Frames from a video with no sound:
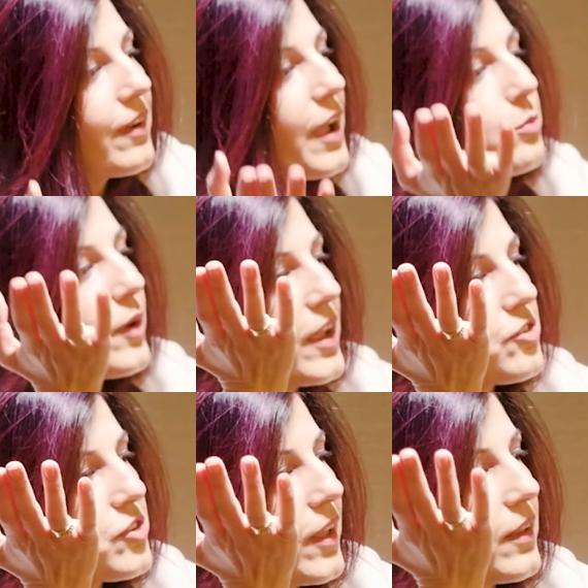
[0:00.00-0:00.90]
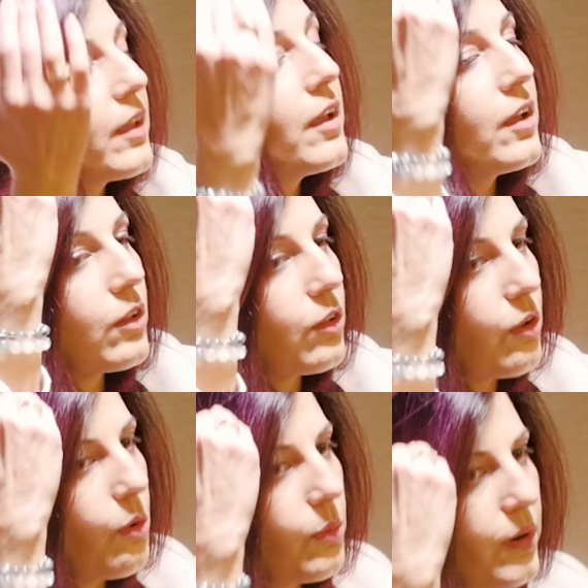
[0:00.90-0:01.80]
vibration,
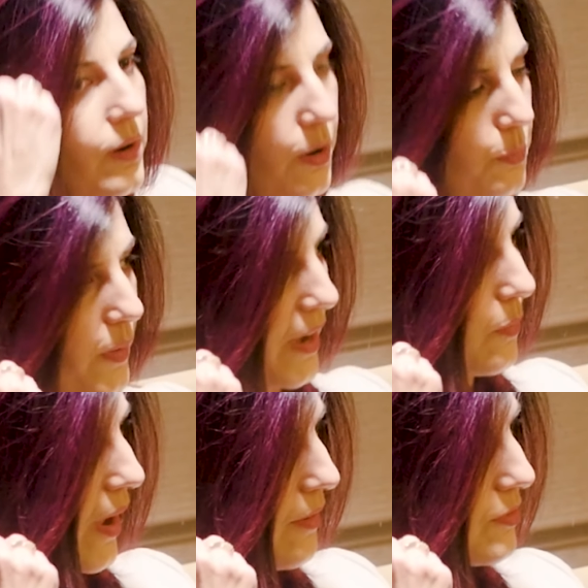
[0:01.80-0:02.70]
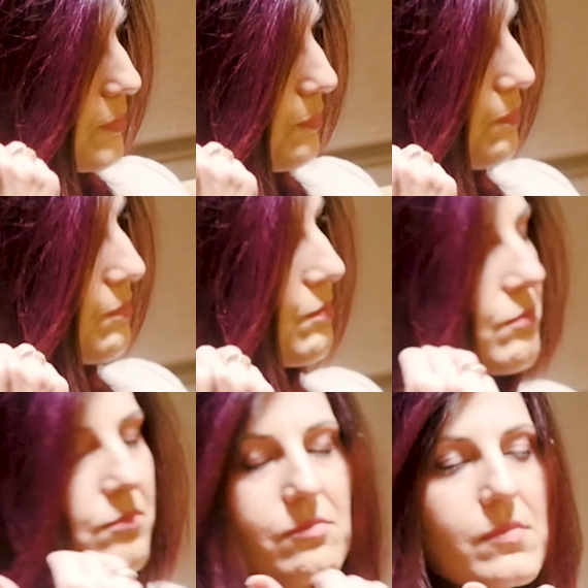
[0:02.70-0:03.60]
lower our brain waves.
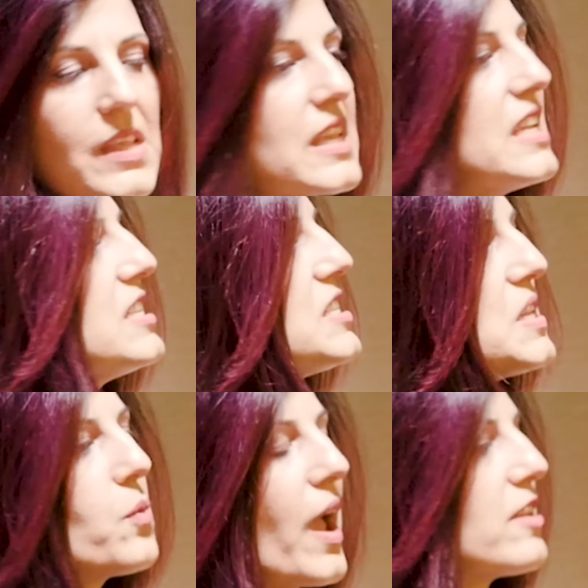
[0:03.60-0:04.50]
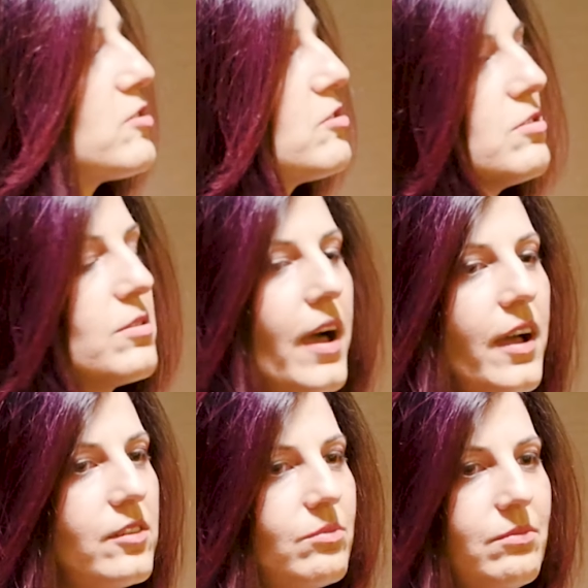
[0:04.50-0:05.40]
Easy ways to do
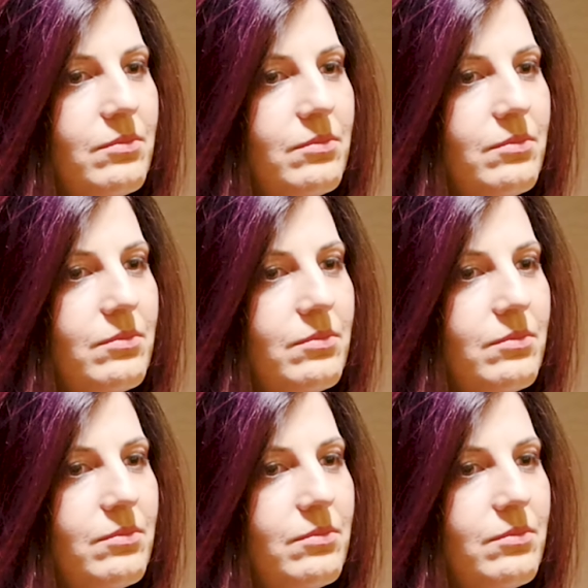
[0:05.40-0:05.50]
that